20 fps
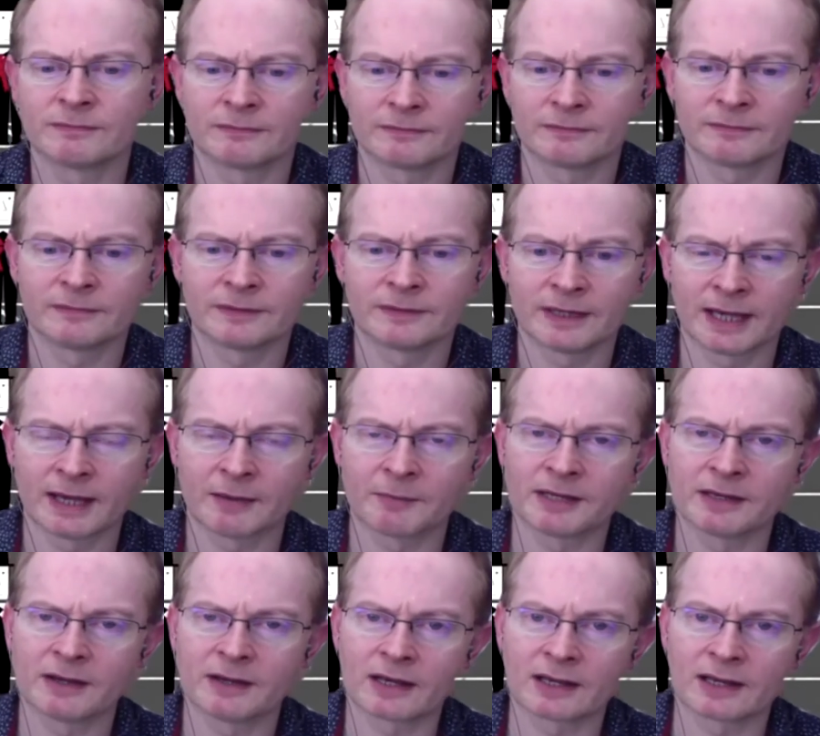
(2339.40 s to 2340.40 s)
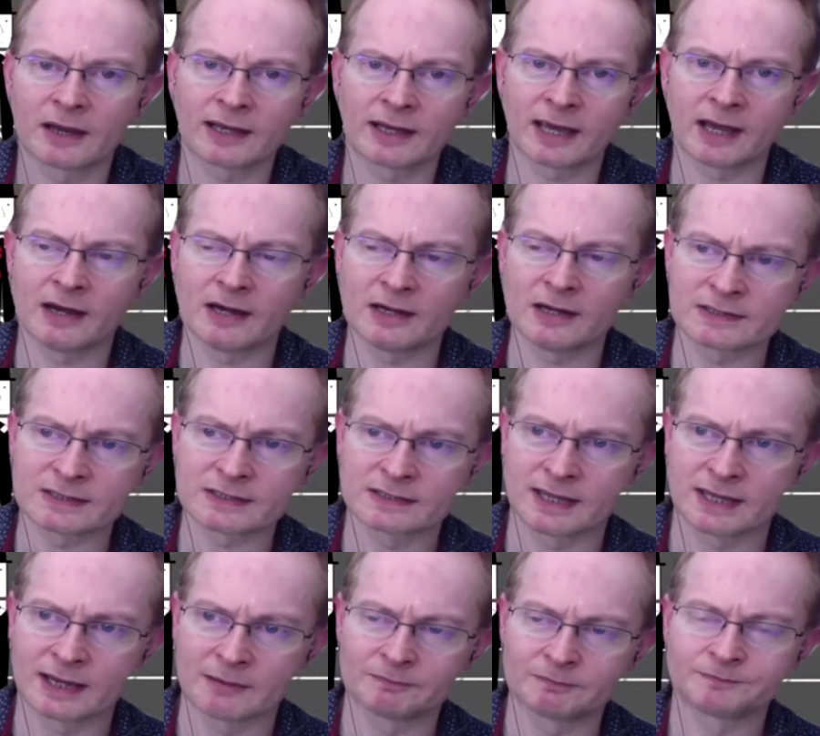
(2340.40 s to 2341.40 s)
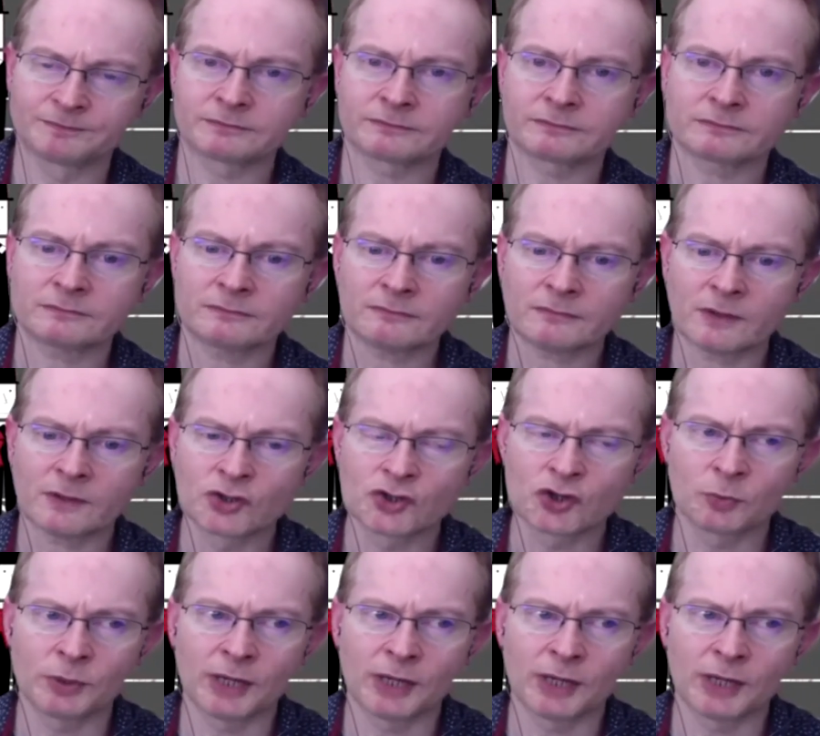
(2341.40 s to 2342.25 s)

Yeah, I mean, I get asked, should